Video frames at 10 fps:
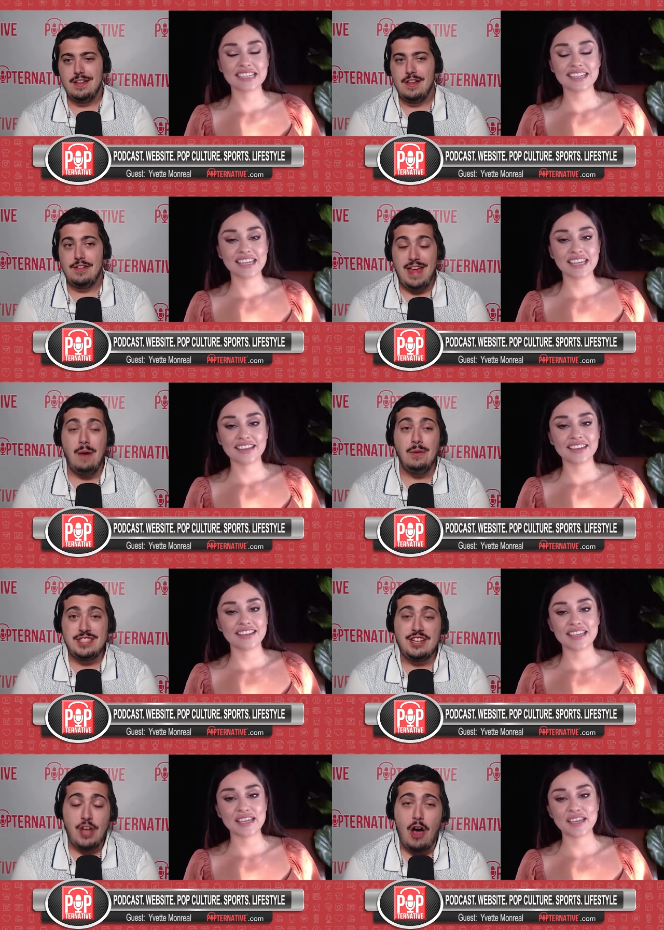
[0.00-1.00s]
Speaker 1: that was the
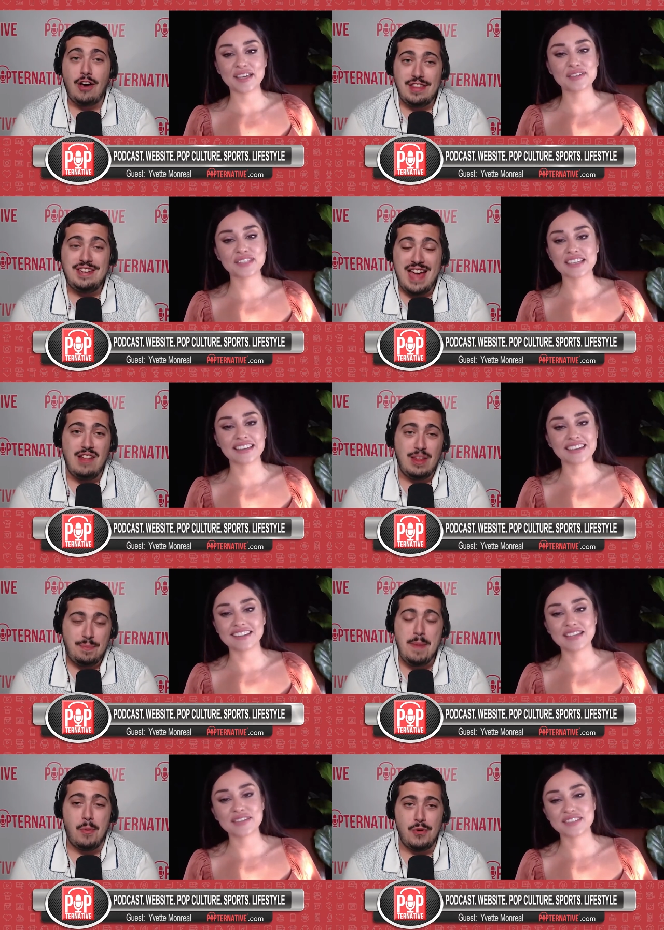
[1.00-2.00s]
talk of the town. Like
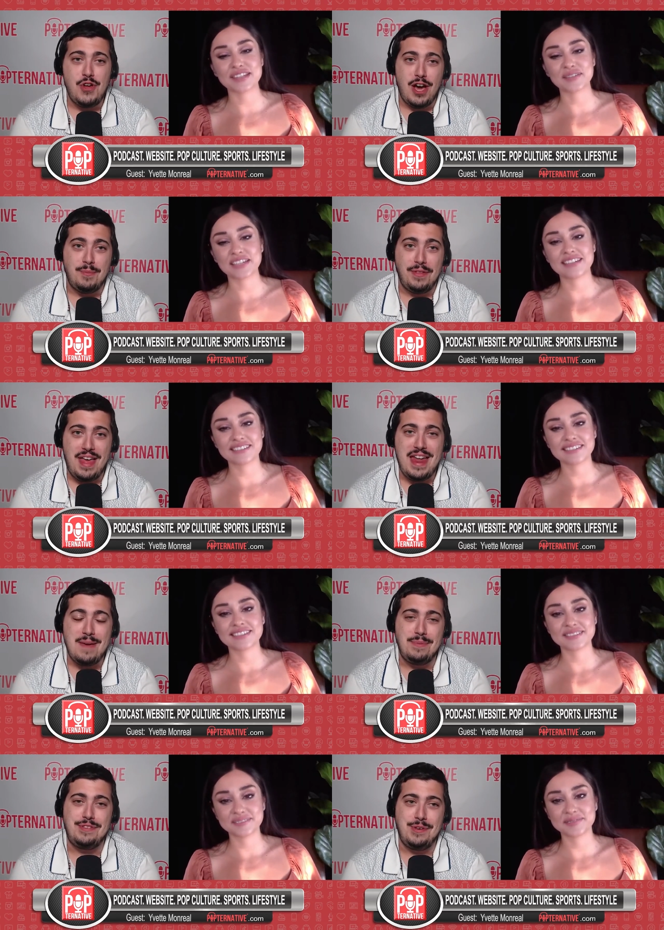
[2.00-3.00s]
people were talking about that
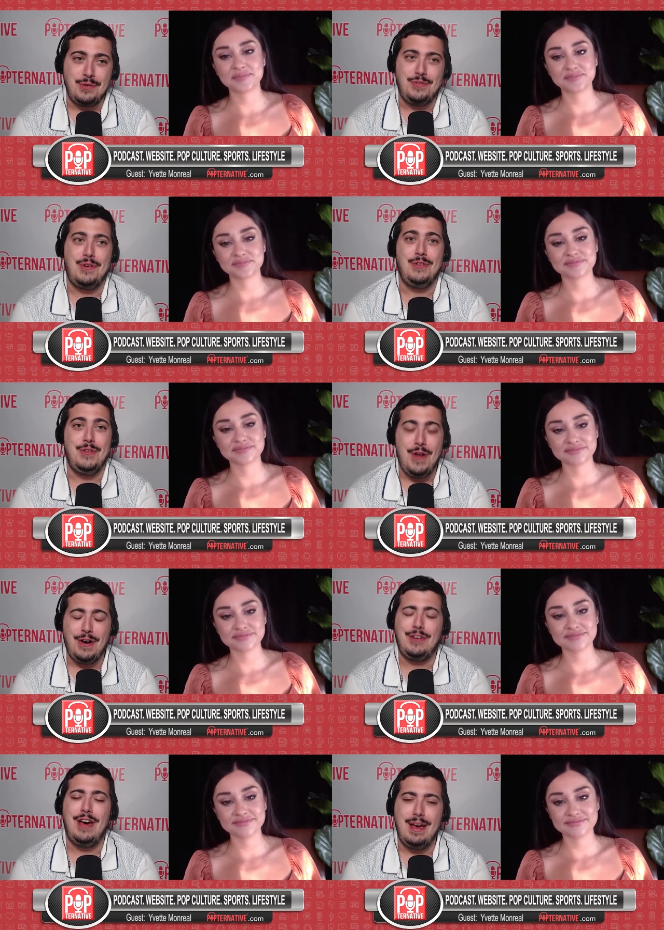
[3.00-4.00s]
episode for a long
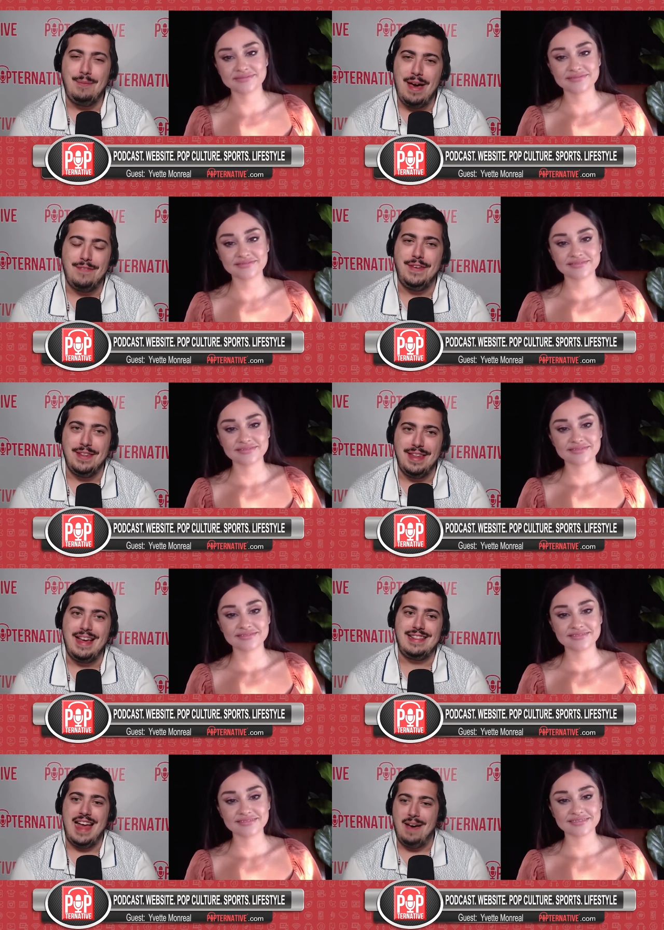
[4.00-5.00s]
time. I feel
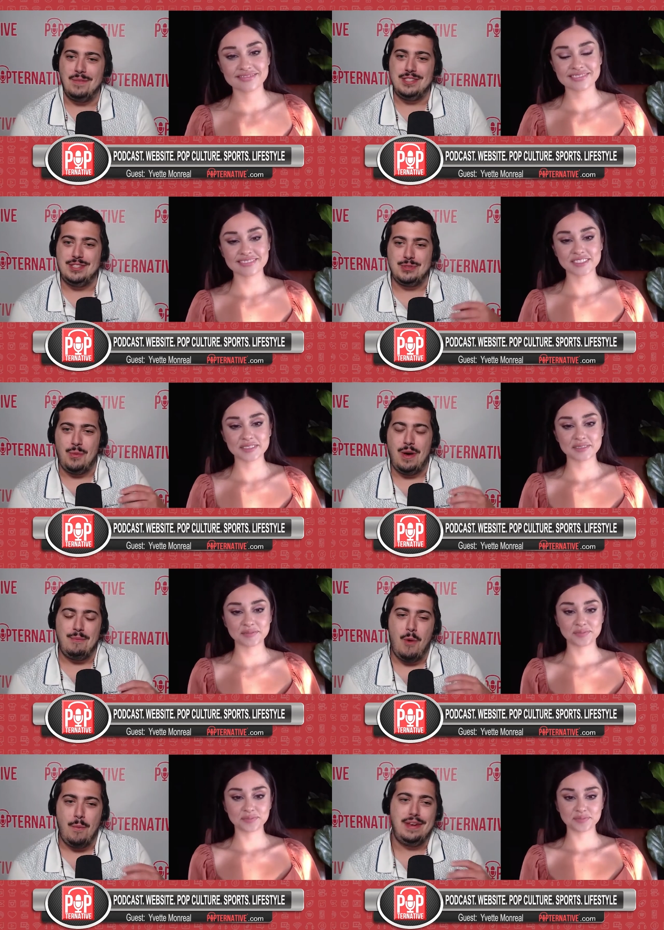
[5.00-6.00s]
like that was just one
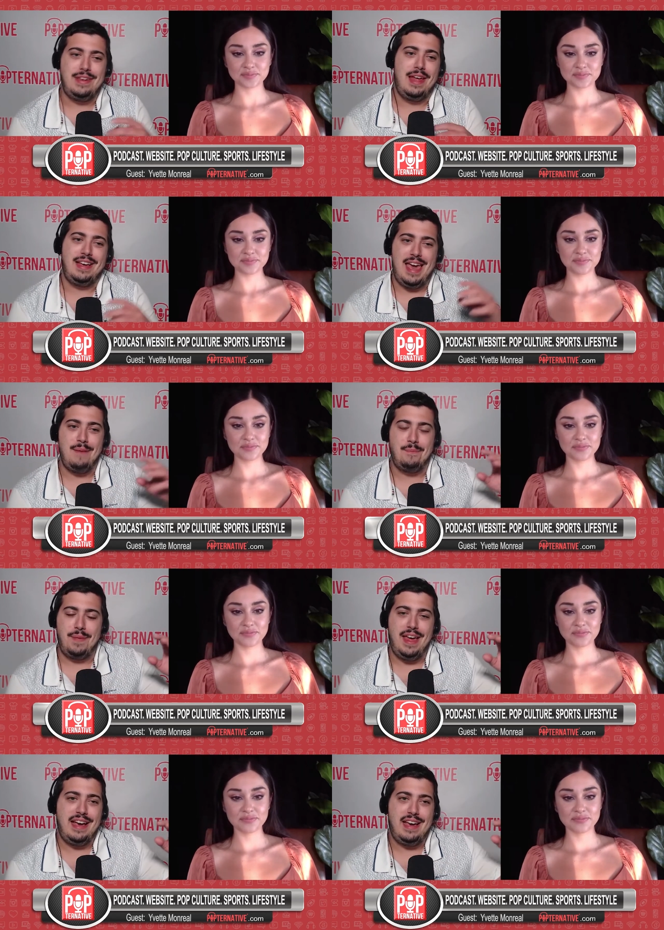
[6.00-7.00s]
moment that kept
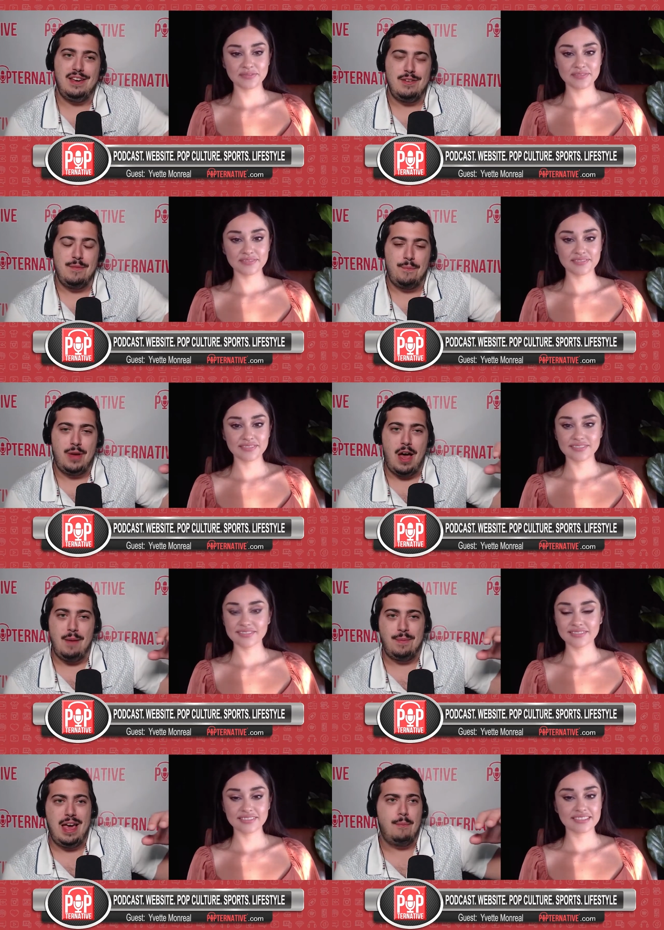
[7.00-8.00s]
like
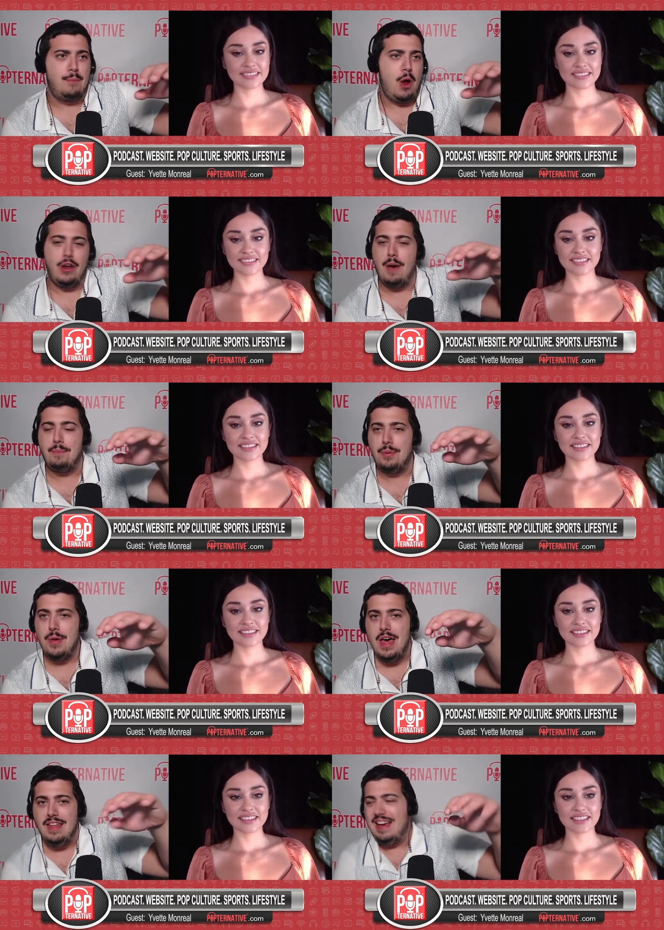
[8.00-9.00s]
got got brought up.
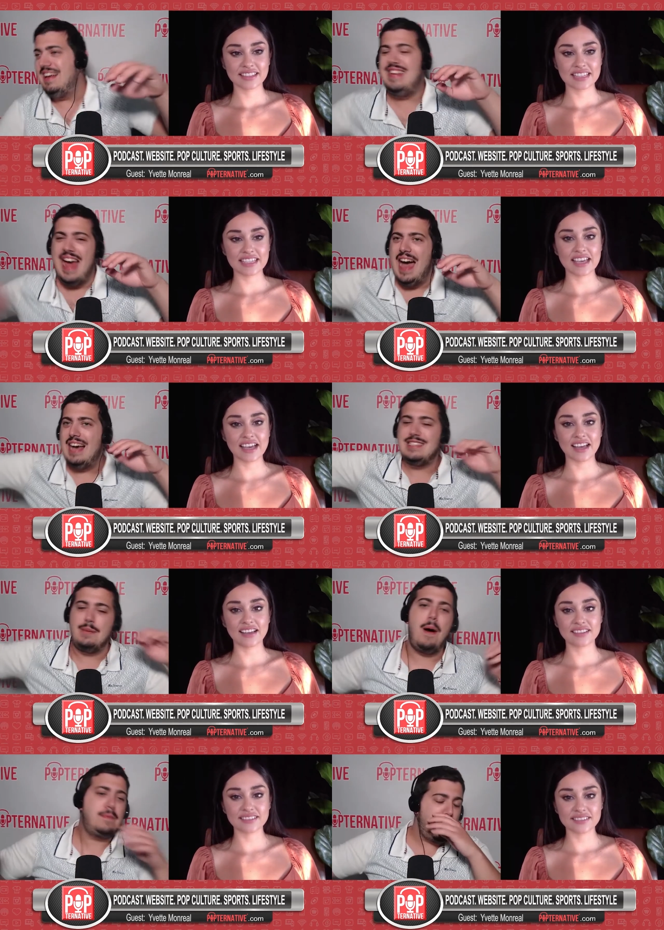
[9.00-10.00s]
Like in tags, yeah. like
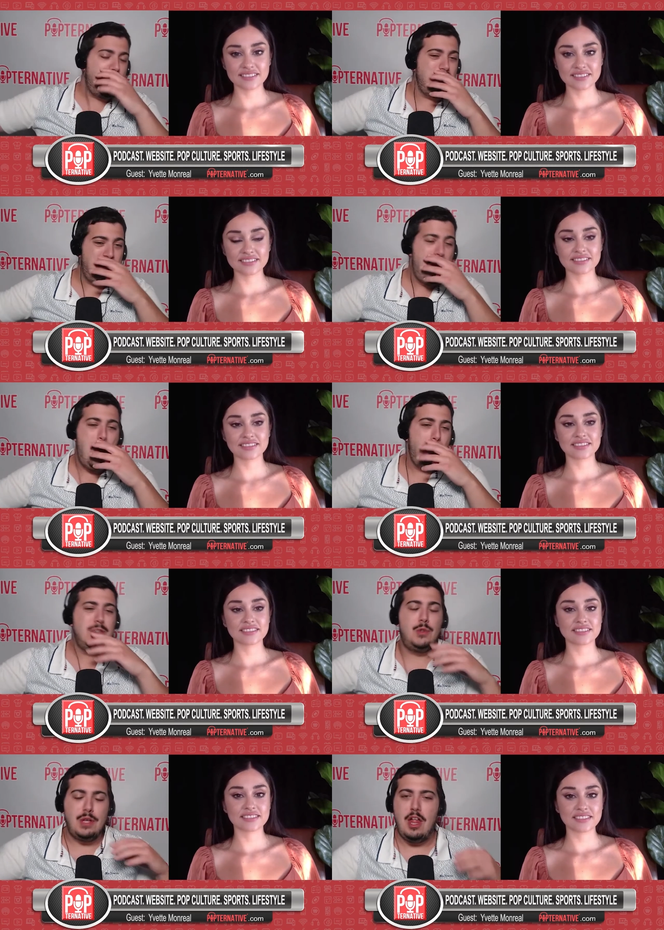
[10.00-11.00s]
Pop Turn was
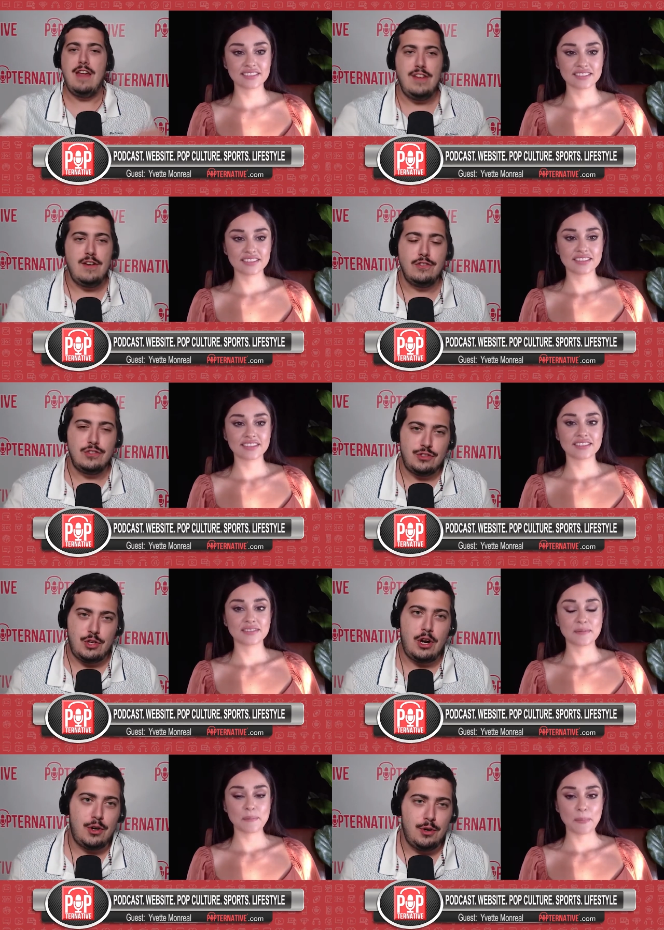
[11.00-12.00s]
doing a lot of interviews with
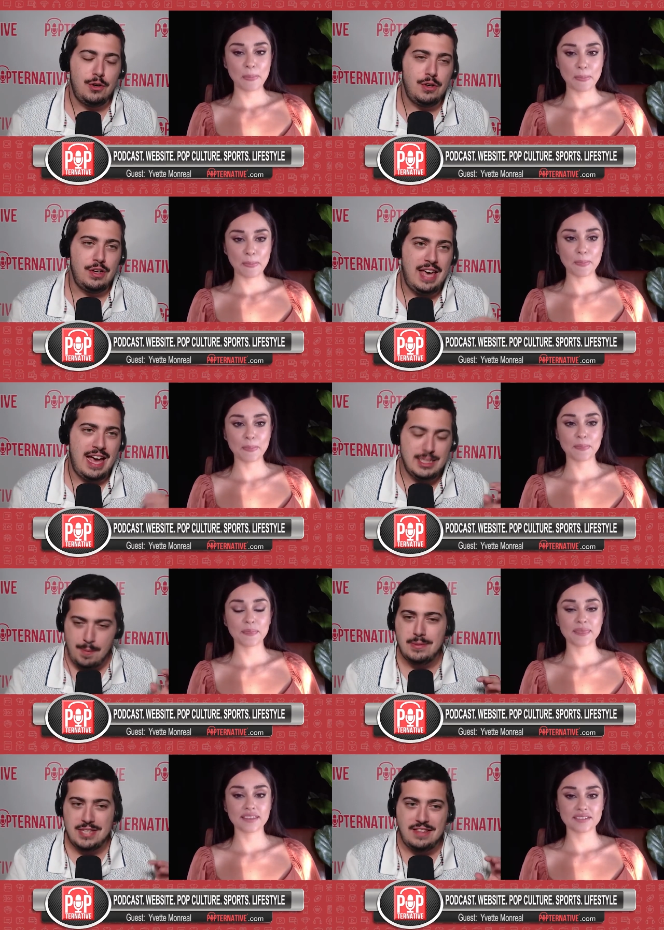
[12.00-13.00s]
Stargirl cast
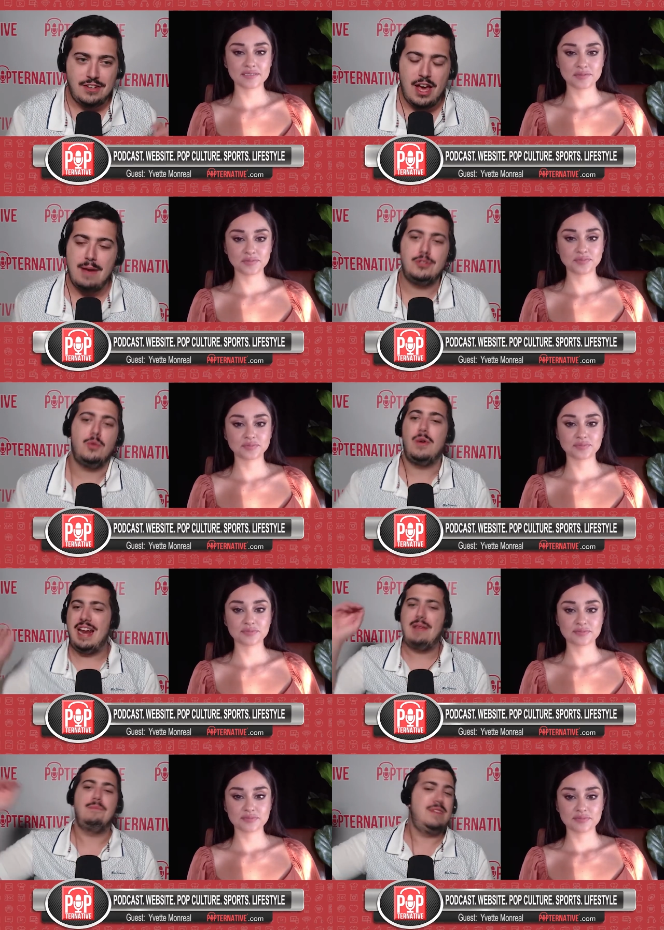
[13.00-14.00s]
members at the time, so we're
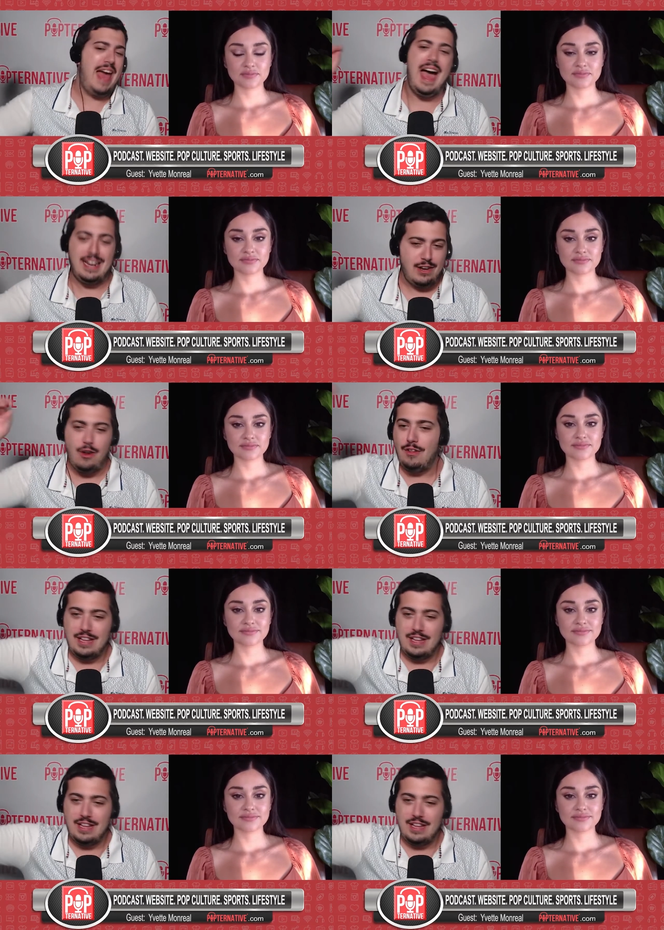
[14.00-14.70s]
getting tagged in all like the